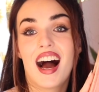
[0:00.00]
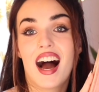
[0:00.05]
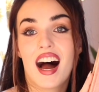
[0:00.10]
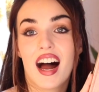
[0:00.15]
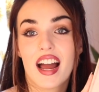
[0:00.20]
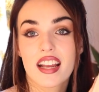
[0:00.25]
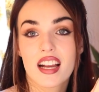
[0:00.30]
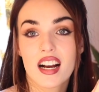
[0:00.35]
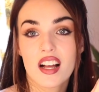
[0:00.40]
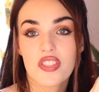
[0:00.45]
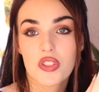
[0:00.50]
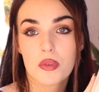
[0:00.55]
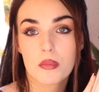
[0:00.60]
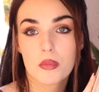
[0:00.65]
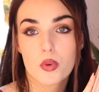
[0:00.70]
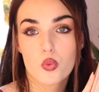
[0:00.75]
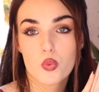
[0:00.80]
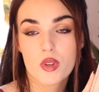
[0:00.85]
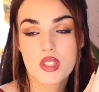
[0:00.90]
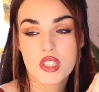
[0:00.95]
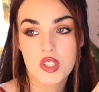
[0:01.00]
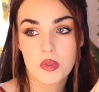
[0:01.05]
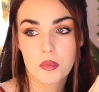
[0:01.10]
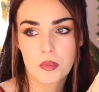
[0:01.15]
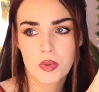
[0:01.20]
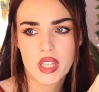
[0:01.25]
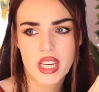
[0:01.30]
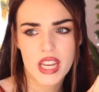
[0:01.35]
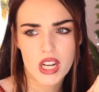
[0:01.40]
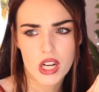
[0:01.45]
I got the Moon Wisdom
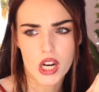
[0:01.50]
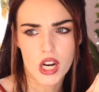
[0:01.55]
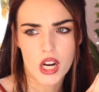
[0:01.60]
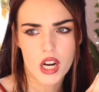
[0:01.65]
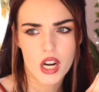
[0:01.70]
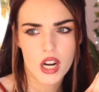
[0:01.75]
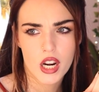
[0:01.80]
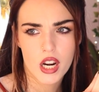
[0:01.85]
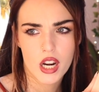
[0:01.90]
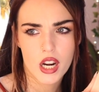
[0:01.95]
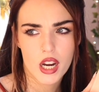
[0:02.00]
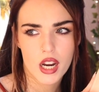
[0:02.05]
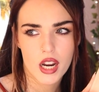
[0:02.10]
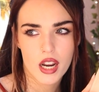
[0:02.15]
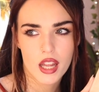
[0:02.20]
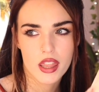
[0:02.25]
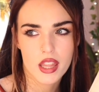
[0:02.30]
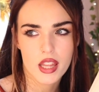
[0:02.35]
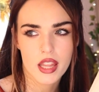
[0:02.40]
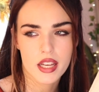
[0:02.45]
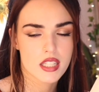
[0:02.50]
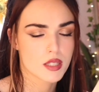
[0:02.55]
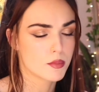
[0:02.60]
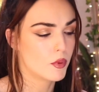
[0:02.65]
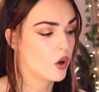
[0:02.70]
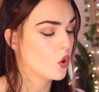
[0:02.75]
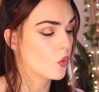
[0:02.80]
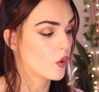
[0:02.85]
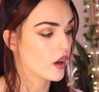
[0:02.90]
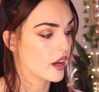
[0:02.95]
Planner, the like
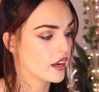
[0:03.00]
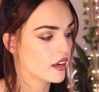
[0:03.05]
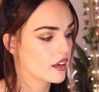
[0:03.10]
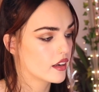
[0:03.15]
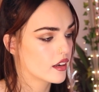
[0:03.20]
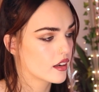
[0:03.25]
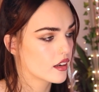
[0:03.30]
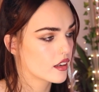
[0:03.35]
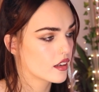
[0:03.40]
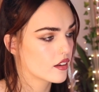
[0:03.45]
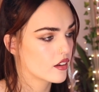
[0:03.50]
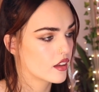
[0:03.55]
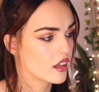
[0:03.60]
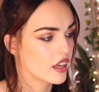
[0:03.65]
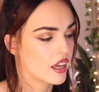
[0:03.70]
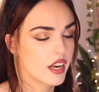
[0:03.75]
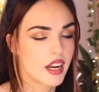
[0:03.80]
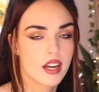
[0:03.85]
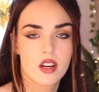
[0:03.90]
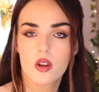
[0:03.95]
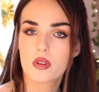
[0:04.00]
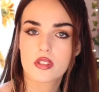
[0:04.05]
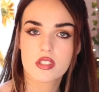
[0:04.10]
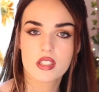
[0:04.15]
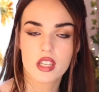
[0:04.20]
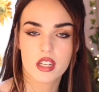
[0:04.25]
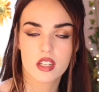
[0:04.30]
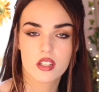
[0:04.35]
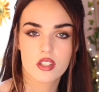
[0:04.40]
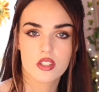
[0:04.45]
small one, and I know it's
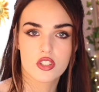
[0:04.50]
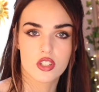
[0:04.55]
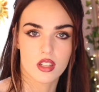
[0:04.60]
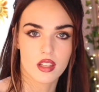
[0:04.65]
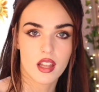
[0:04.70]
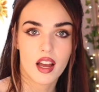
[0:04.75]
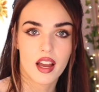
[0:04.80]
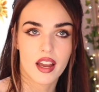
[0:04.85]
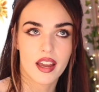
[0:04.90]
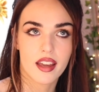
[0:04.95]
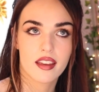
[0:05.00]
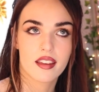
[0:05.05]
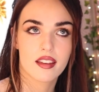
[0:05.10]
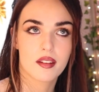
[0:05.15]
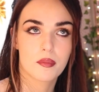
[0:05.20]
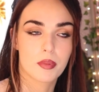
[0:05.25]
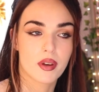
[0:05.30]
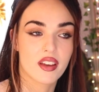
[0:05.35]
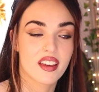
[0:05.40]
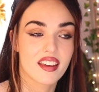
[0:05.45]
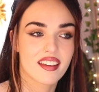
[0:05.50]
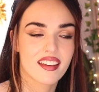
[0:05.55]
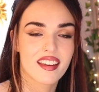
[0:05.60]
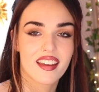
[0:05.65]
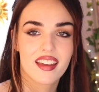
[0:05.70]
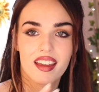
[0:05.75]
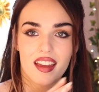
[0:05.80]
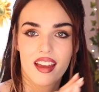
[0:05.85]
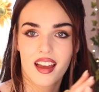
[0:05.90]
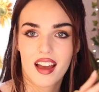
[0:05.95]
like July, but
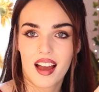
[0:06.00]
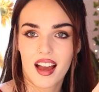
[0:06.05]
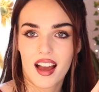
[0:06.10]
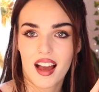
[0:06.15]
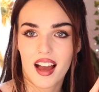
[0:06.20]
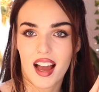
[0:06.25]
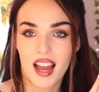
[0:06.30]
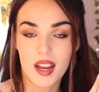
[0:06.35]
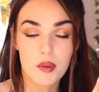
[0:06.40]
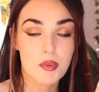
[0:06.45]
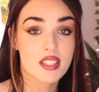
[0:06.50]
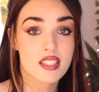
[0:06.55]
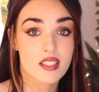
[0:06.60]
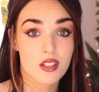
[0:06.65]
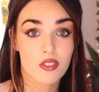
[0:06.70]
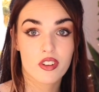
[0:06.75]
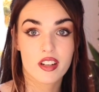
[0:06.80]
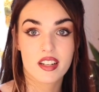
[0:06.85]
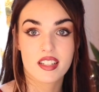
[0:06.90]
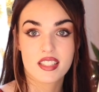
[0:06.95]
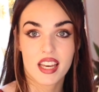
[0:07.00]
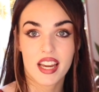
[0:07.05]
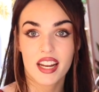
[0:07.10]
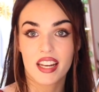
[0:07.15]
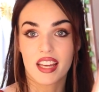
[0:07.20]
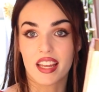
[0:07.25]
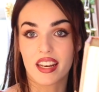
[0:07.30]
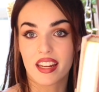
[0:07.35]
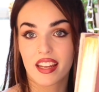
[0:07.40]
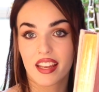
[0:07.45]
I was still very
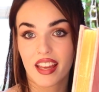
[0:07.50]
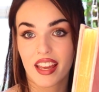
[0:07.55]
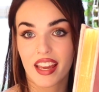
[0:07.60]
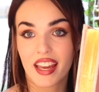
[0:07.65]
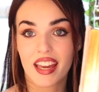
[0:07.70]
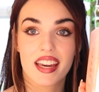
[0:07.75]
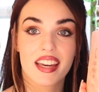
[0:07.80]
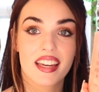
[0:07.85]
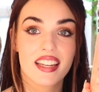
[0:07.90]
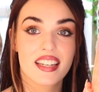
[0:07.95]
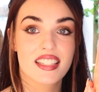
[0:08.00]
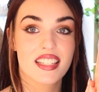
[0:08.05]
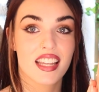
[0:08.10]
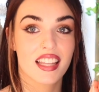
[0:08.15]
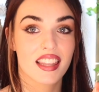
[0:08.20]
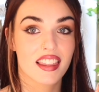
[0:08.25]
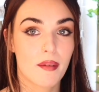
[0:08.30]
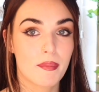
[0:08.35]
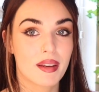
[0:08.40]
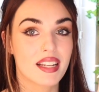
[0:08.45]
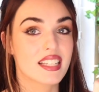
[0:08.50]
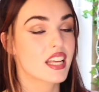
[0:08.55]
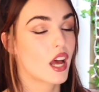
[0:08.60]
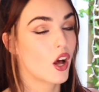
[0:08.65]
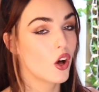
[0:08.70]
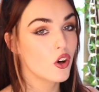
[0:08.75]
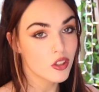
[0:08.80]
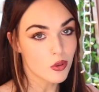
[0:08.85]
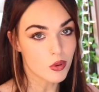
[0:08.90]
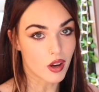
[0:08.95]
excited. And let me
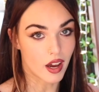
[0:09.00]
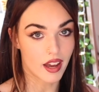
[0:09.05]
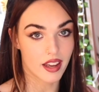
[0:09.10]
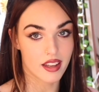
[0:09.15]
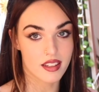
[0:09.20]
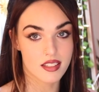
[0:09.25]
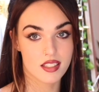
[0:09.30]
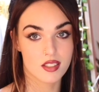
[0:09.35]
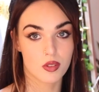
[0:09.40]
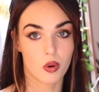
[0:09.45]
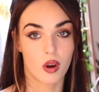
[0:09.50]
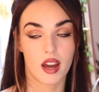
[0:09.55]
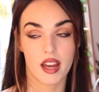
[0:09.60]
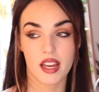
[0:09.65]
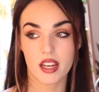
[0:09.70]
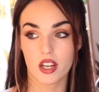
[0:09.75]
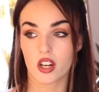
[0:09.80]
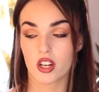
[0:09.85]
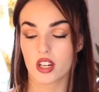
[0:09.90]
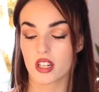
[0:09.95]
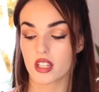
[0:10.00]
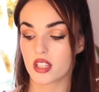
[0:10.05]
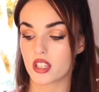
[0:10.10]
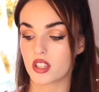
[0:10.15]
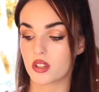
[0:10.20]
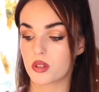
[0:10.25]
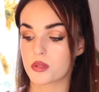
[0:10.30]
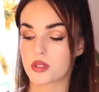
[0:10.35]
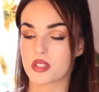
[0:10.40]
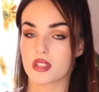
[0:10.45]
tell you guys, so I currently
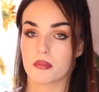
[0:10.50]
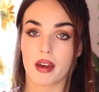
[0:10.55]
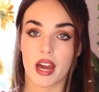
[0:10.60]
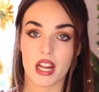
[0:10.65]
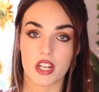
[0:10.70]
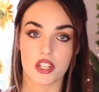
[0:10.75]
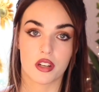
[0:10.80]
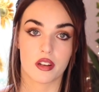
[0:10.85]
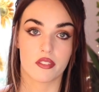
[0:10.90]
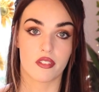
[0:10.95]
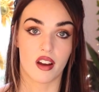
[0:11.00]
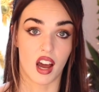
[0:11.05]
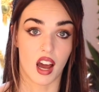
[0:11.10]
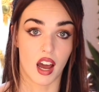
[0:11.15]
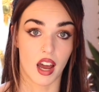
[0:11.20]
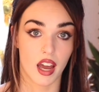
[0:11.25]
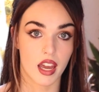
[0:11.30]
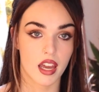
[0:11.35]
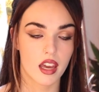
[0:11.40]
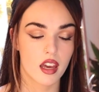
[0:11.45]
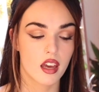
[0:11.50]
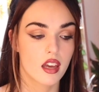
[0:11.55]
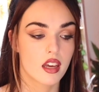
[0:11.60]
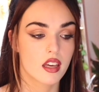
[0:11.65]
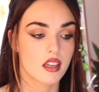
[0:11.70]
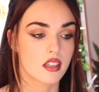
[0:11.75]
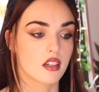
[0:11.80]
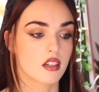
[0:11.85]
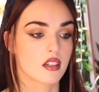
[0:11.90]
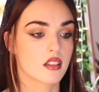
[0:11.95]
use the Magic of I
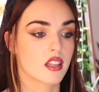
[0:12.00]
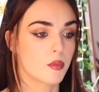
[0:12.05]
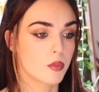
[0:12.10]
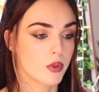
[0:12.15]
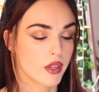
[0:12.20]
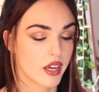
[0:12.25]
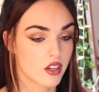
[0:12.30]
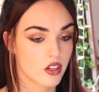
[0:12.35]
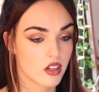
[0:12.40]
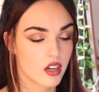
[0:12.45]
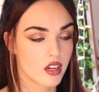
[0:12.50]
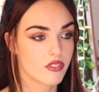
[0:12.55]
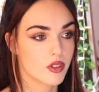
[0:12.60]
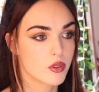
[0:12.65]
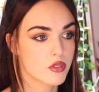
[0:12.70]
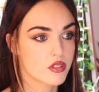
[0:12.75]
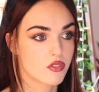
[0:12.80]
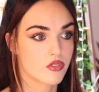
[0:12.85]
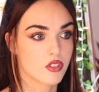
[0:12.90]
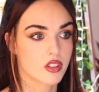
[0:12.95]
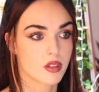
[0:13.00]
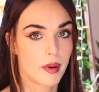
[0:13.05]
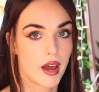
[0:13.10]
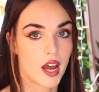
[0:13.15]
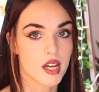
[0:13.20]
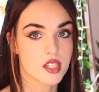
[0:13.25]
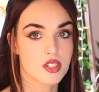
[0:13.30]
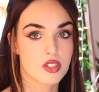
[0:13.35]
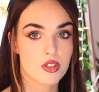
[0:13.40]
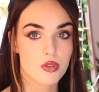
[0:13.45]
yearly planner. I've used it for the
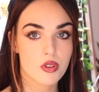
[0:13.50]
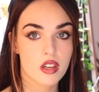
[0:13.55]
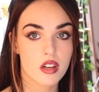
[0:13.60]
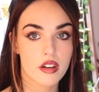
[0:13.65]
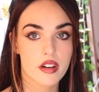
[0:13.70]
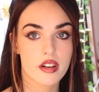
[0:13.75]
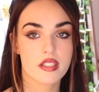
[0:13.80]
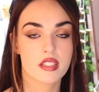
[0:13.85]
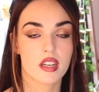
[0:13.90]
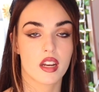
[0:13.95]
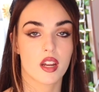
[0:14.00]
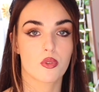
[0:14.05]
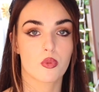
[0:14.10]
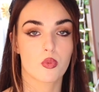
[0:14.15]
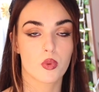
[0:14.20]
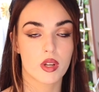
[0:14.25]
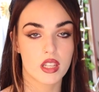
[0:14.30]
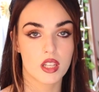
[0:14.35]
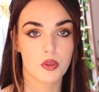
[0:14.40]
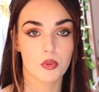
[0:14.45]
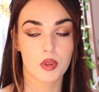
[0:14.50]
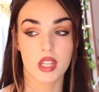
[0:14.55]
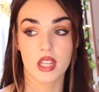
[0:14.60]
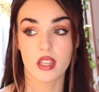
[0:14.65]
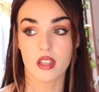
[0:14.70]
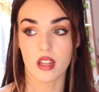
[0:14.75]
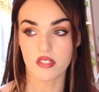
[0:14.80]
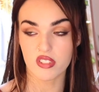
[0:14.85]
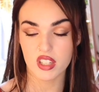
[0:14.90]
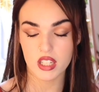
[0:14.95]
past 2 years, and I really, really
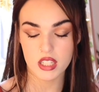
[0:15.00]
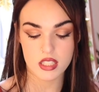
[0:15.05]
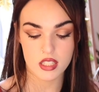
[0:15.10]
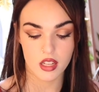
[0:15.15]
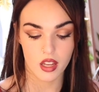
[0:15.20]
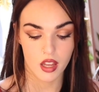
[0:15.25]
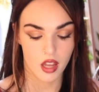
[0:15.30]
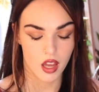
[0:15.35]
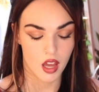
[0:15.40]
love it.